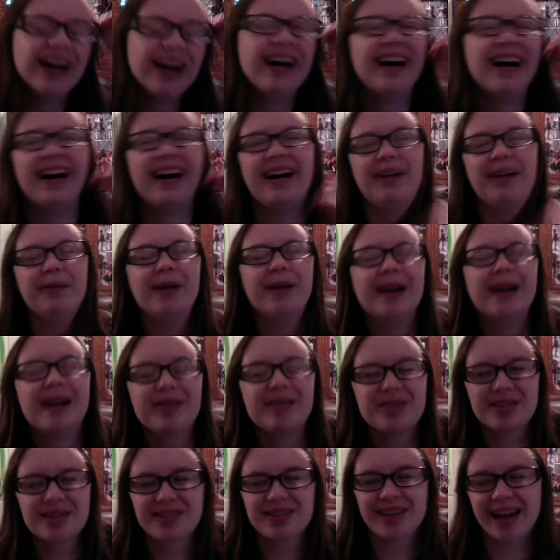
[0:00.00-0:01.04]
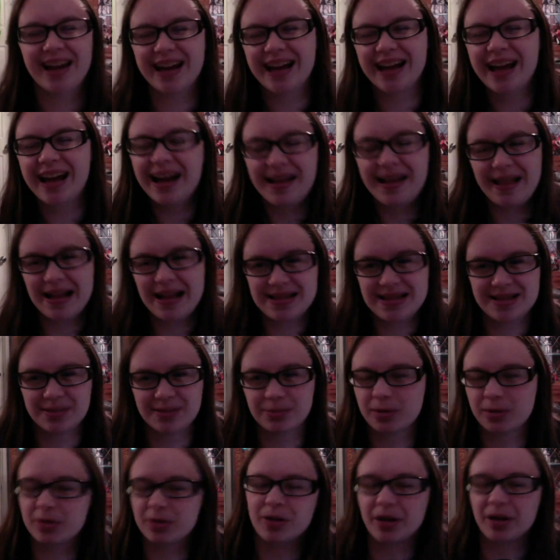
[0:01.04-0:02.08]
Um, I'm just like, that's some
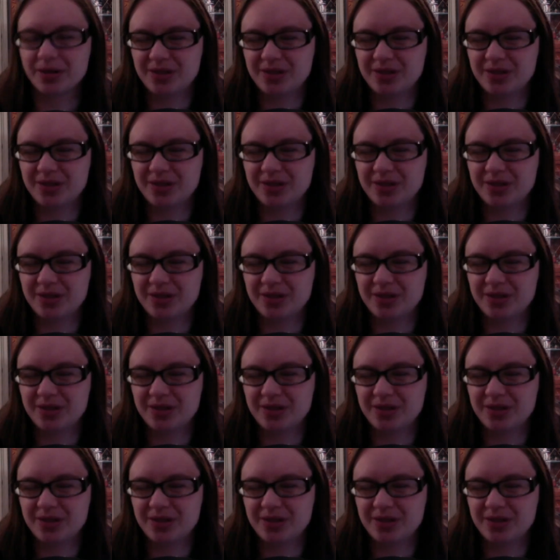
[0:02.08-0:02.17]
Bungo